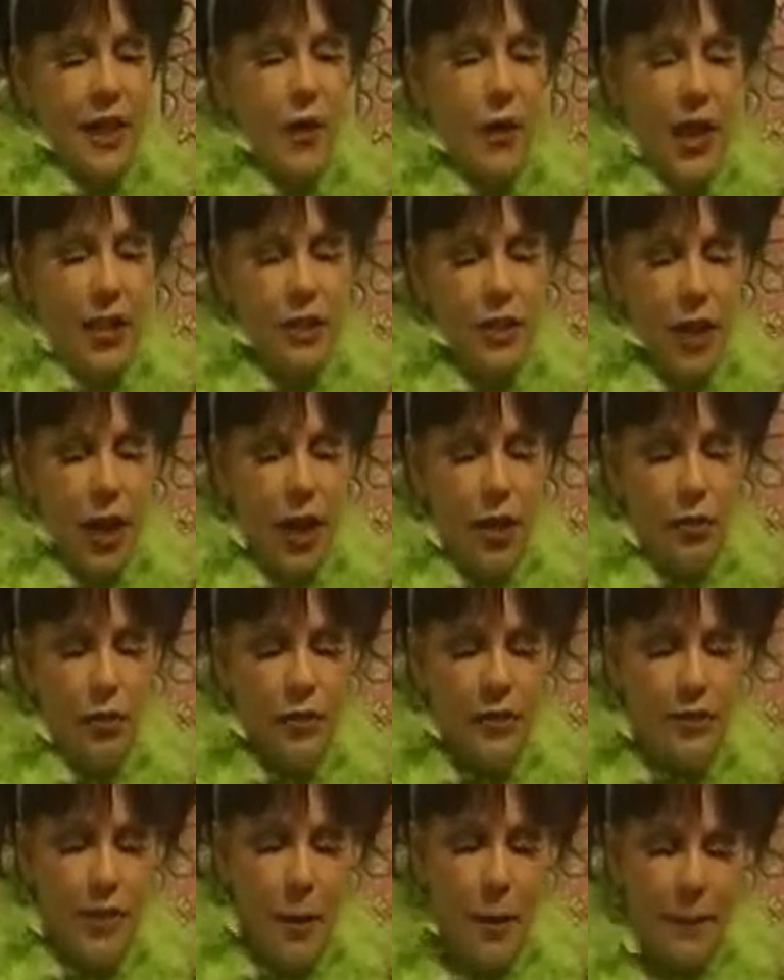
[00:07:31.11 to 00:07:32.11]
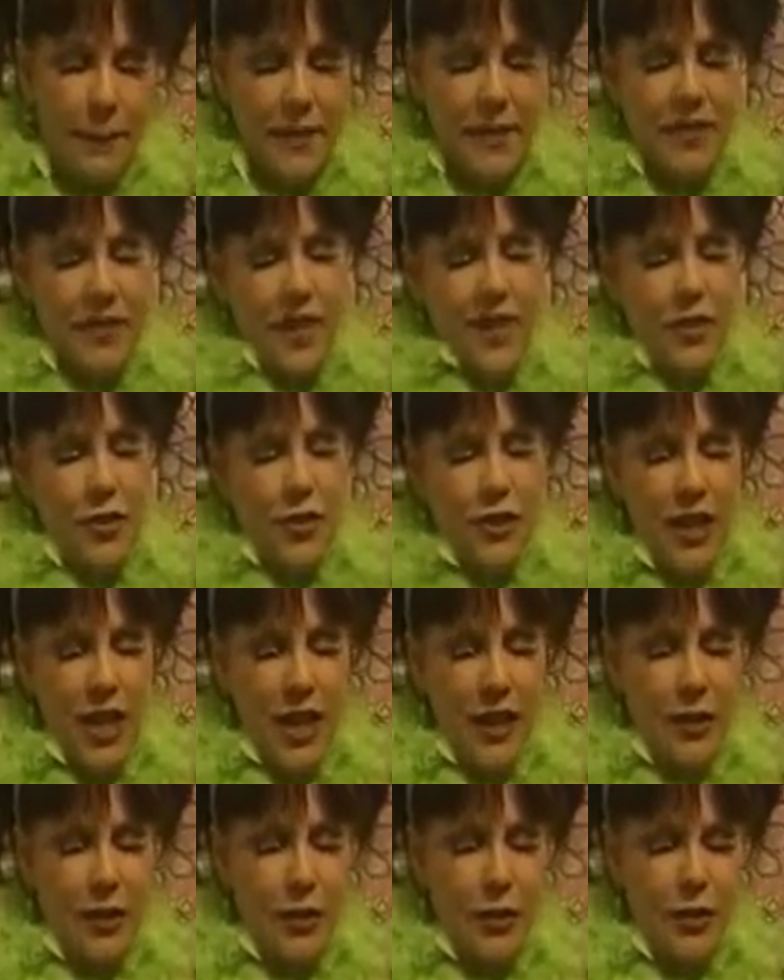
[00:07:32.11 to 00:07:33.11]
So I chose some standard
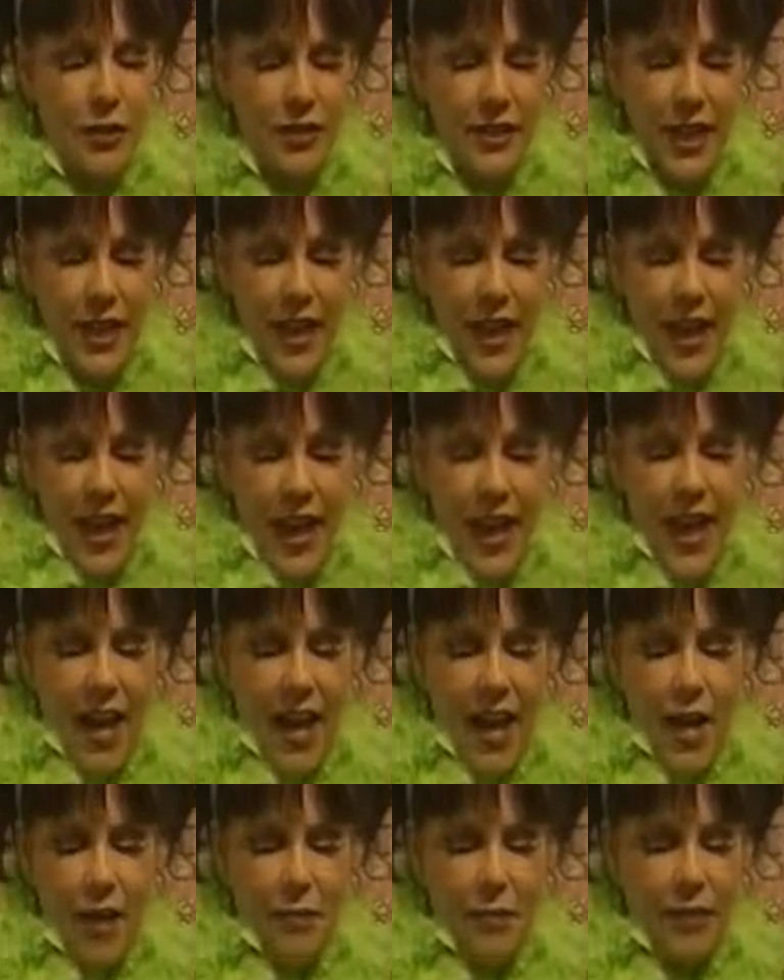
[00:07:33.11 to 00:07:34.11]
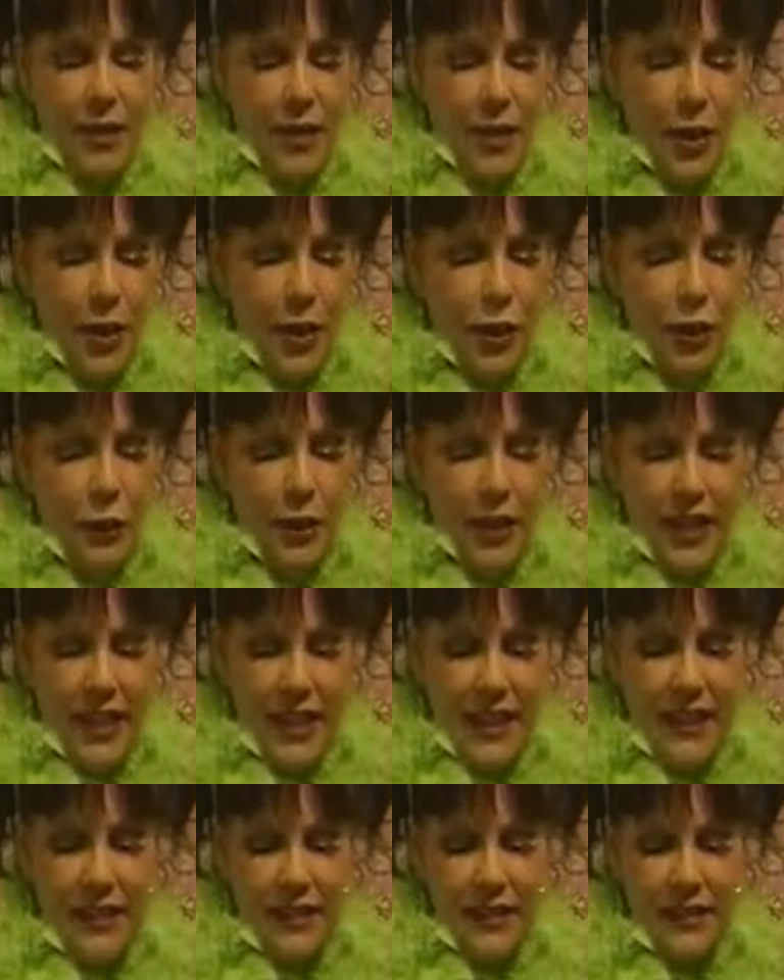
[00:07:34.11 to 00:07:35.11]
colors, the
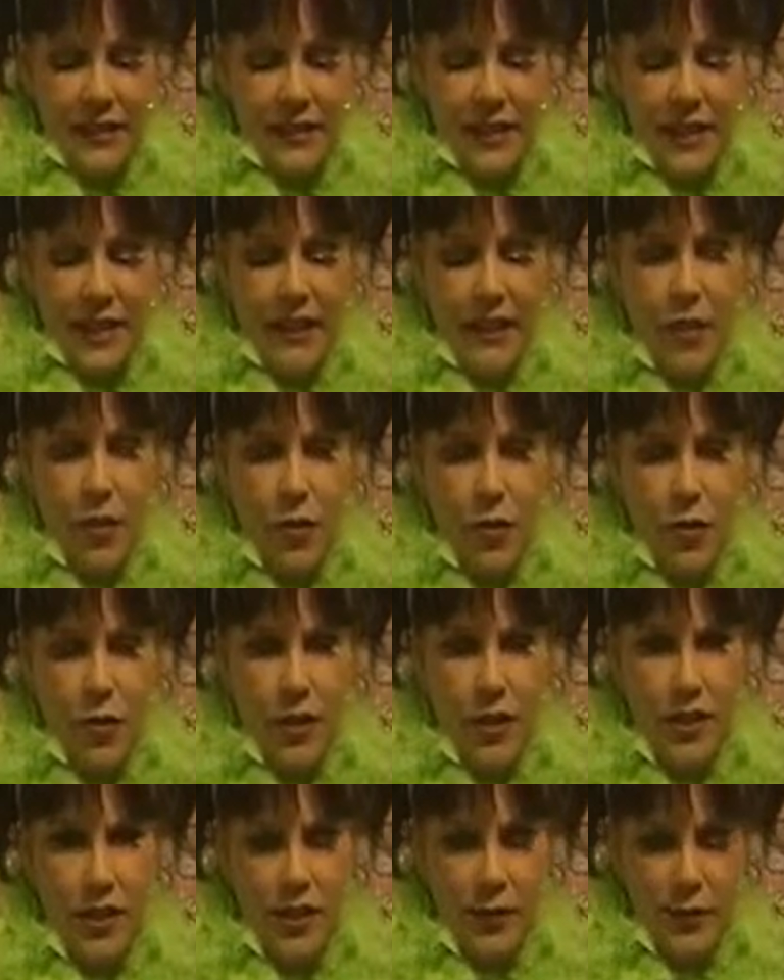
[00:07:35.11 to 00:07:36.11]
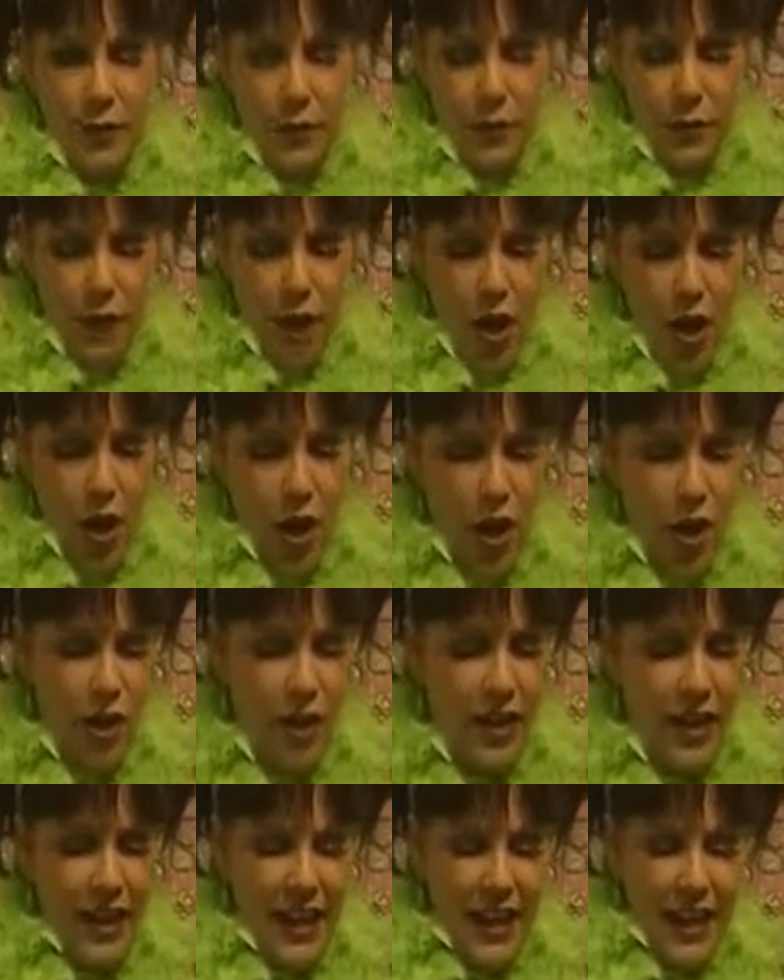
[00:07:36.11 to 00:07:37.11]
green and the orange for
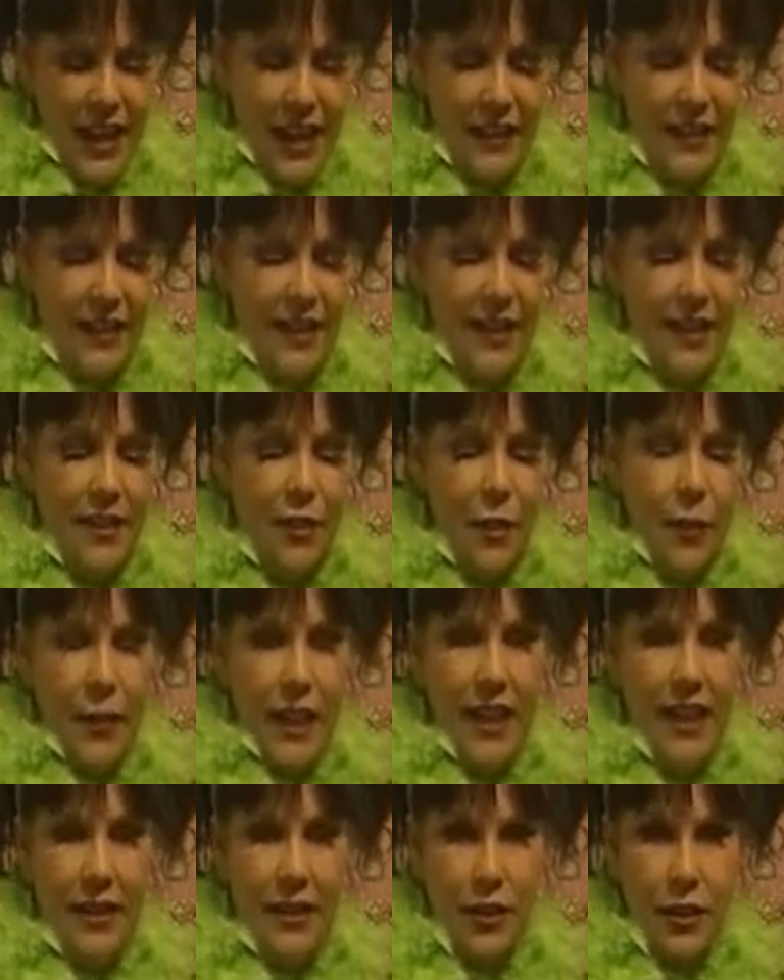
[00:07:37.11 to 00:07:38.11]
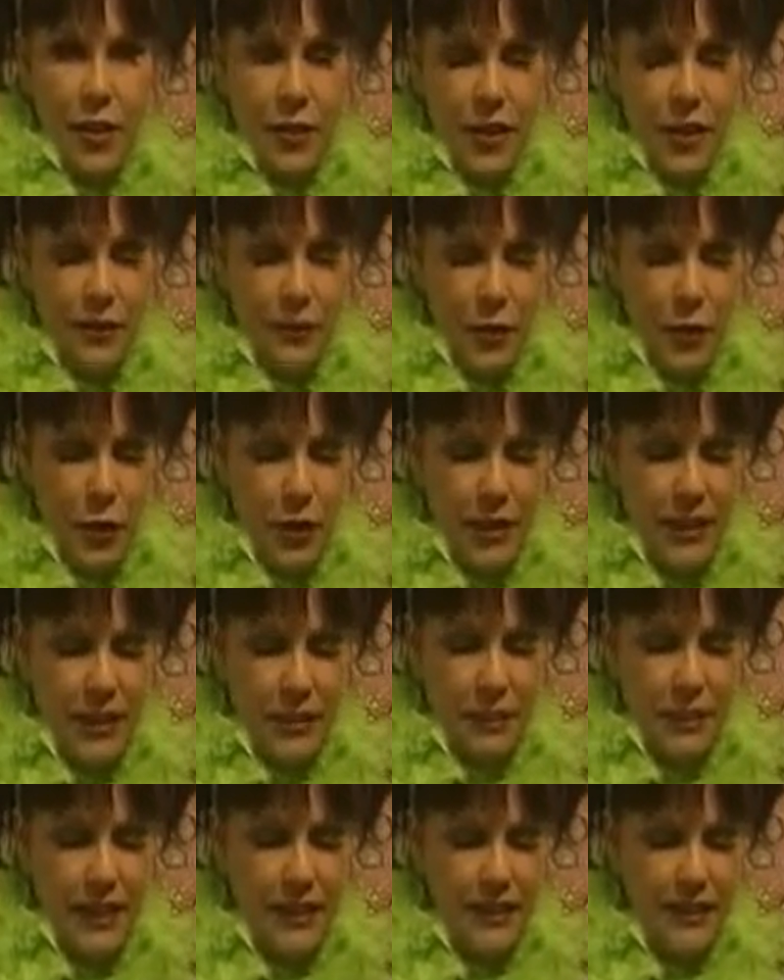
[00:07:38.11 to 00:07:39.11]
fall, and then the red and the green for
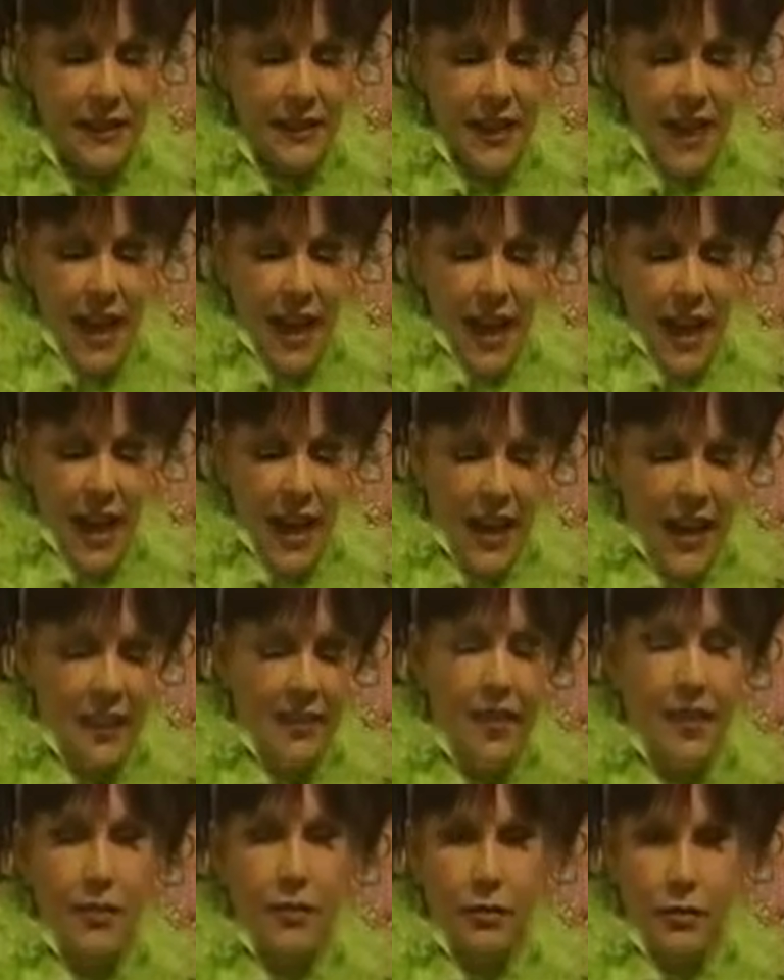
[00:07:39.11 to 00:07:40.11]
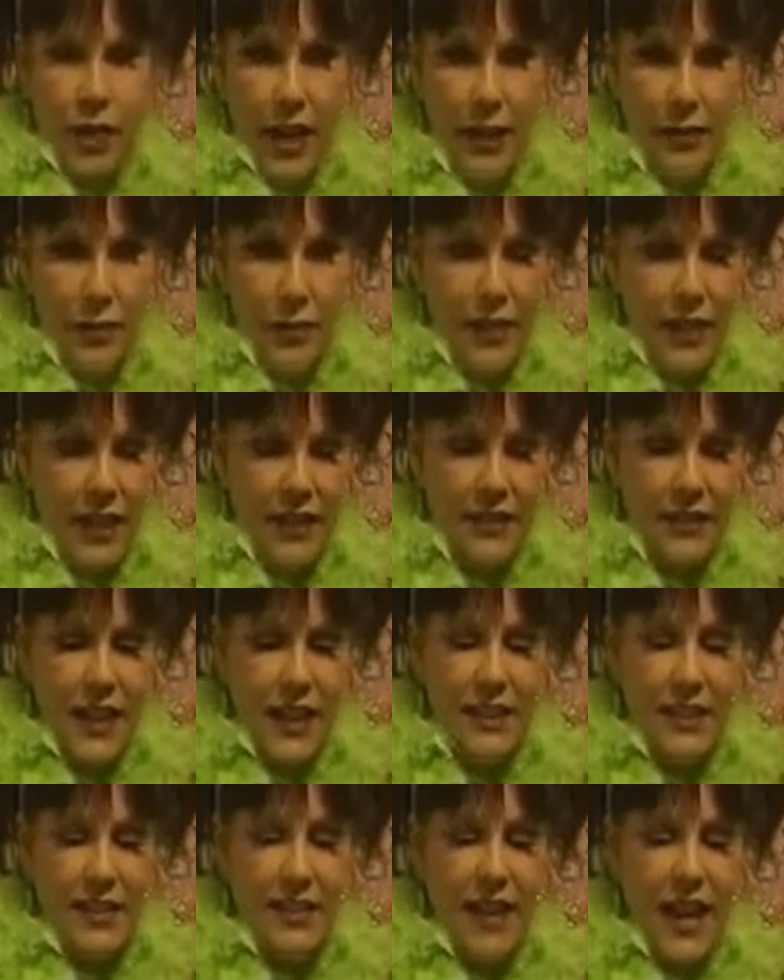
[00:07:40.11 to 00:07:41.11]
Christmas, and then red for
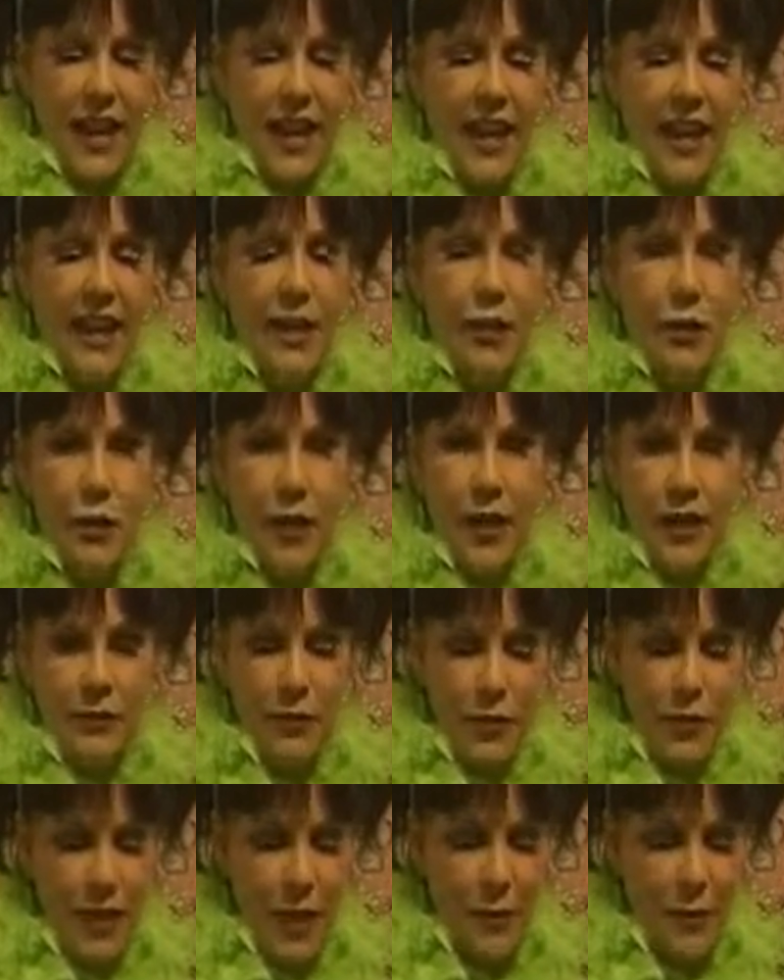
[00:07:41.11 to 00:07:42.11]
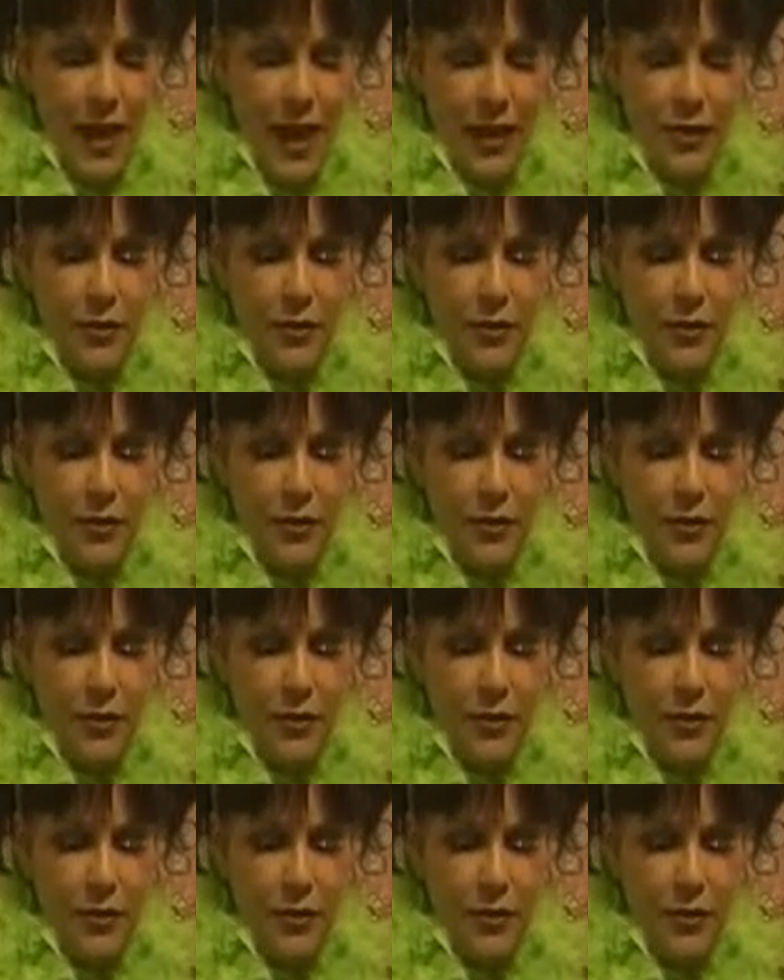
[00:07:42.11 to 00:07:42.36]
Valentine's Day, green for St.